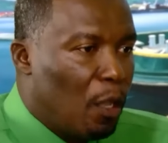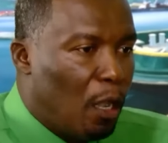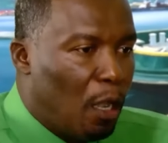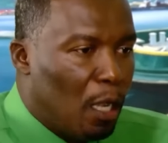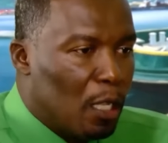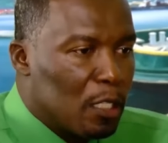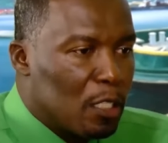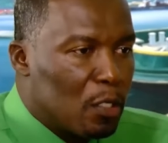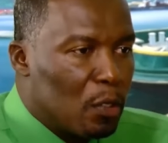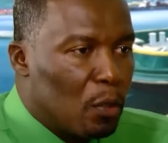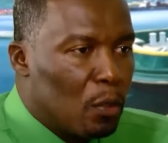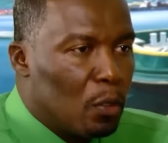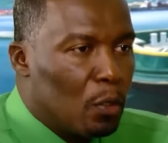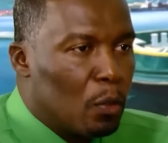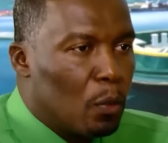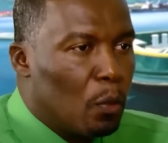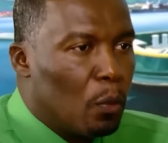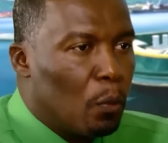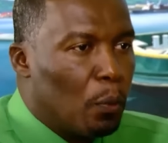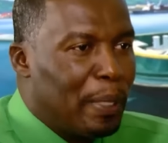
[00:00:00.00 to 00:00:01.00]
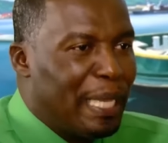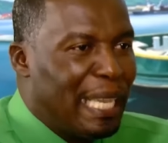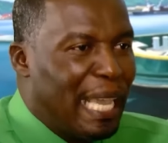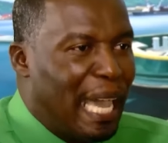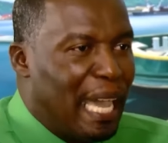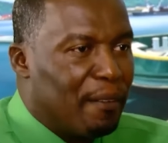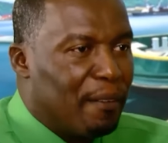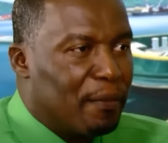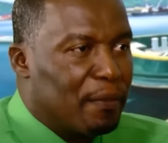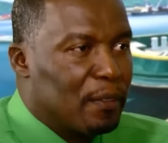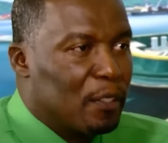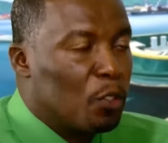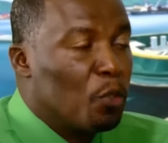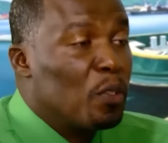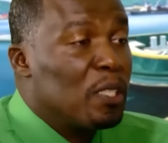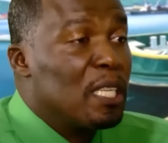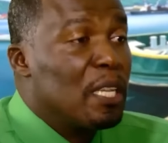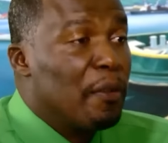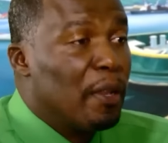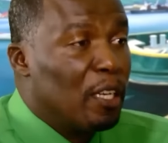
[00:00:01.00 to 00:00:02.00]
Also, we have two
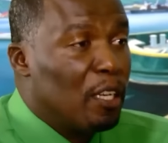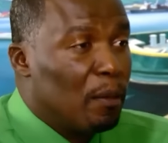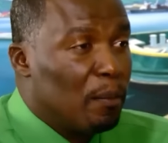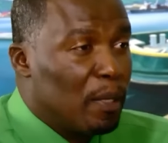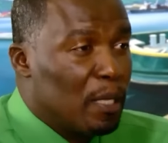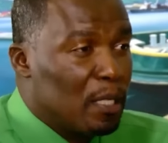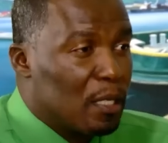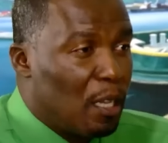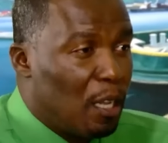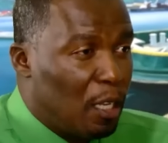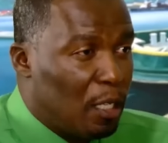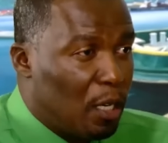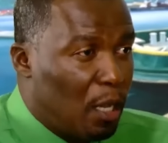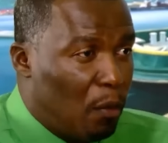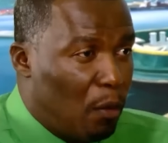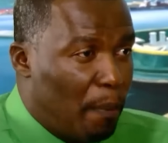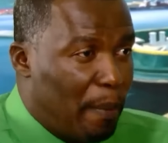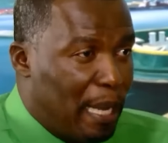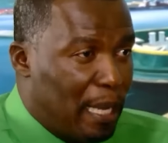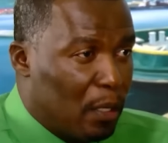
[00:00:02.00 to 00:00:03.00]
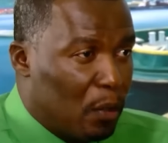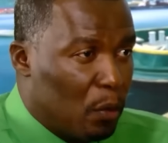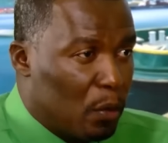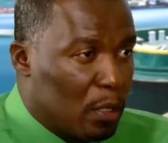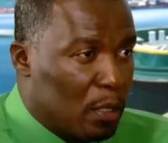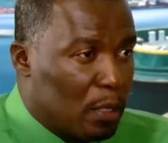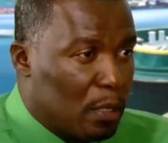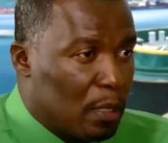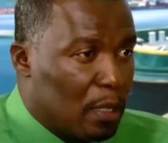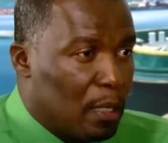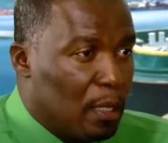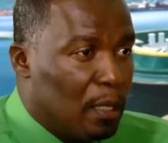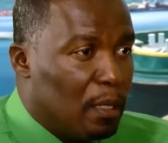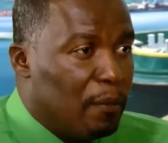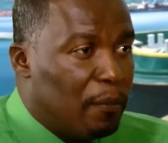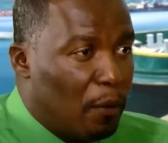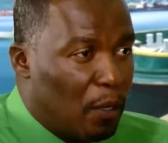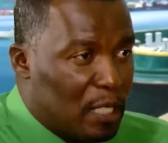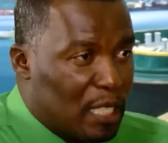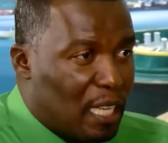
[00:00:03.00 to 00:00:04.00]
serial numbers on our banknotes, the
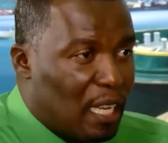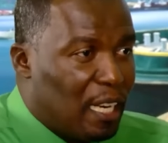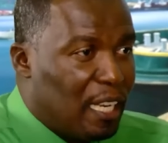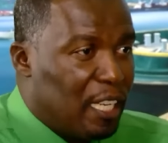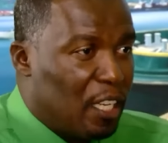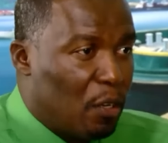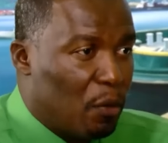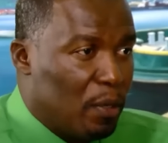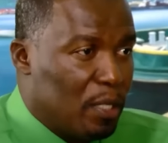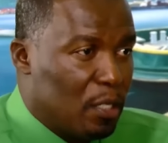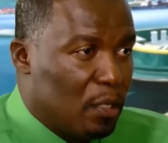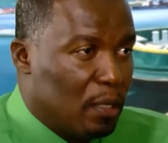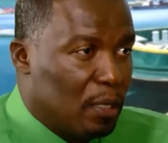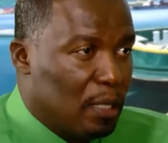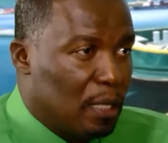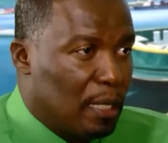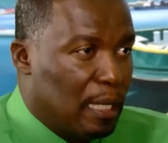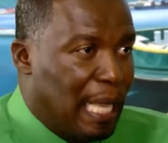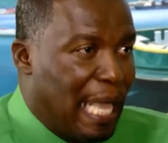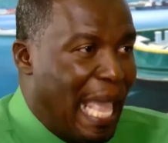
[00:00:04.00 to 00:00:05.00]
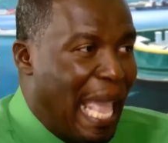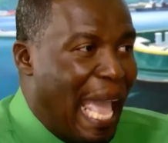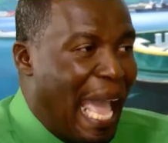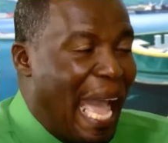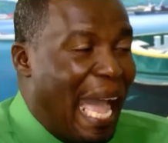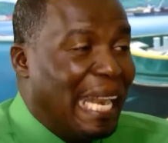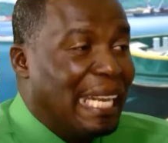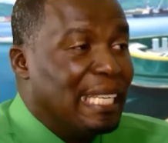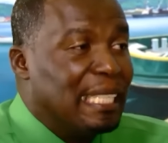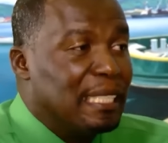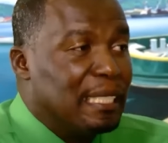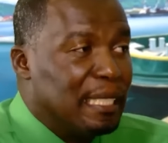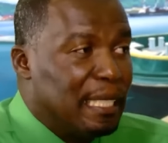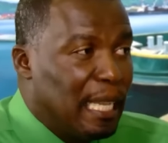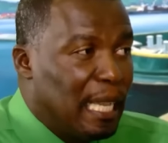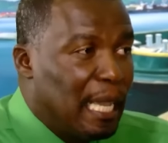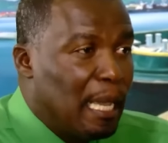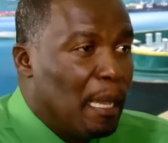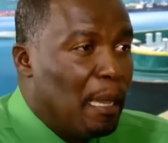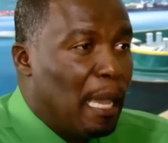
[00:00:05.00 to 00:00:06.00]
vertical and the horizontal, and
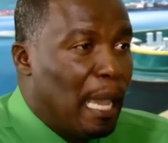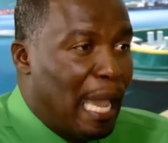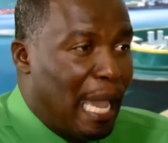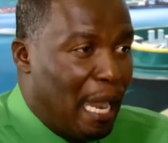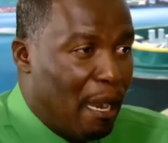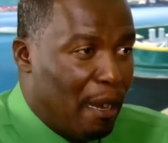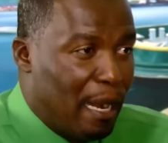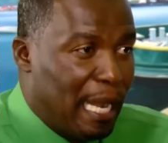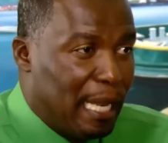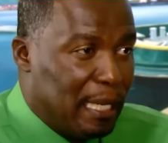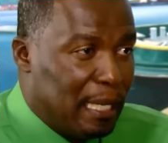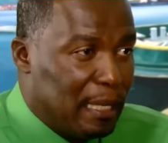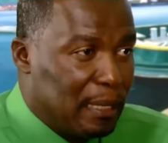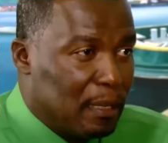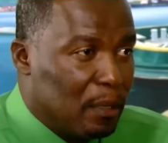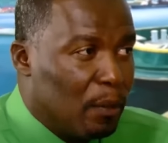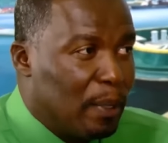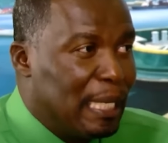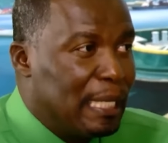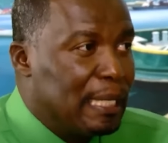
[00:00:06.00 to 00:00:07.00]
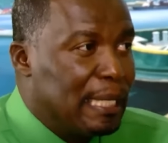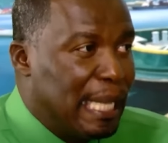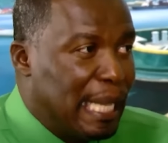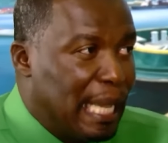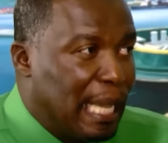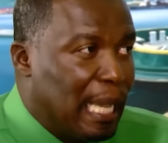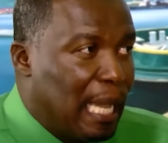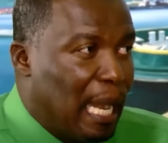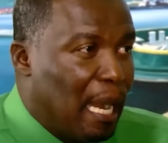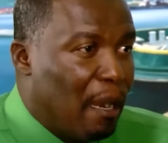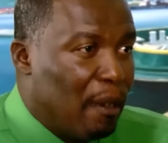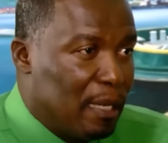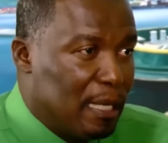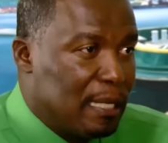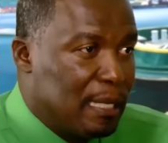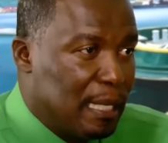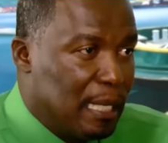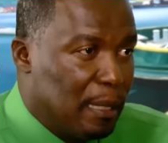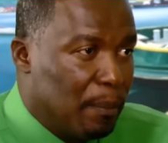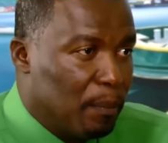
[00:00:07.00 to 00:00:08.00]
they are they are the
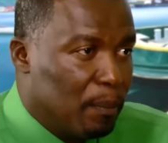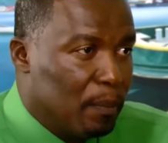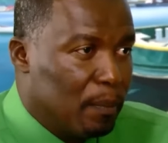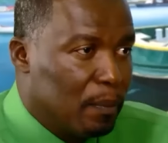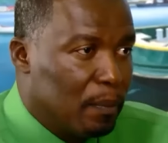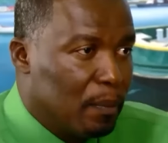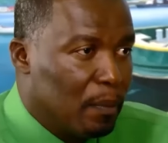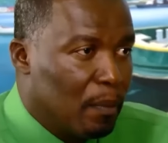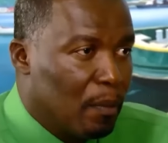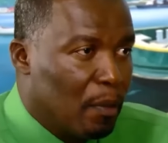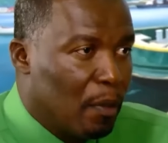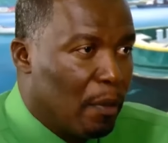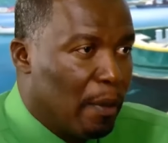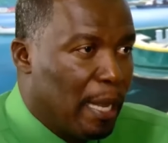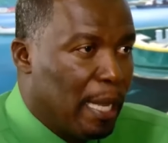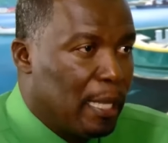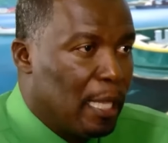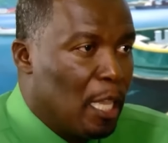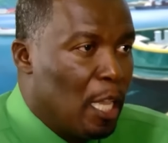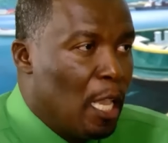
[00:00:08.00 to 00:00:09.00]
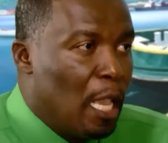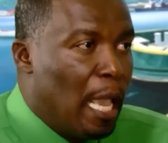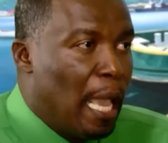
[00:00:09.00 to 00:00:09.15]
same, right?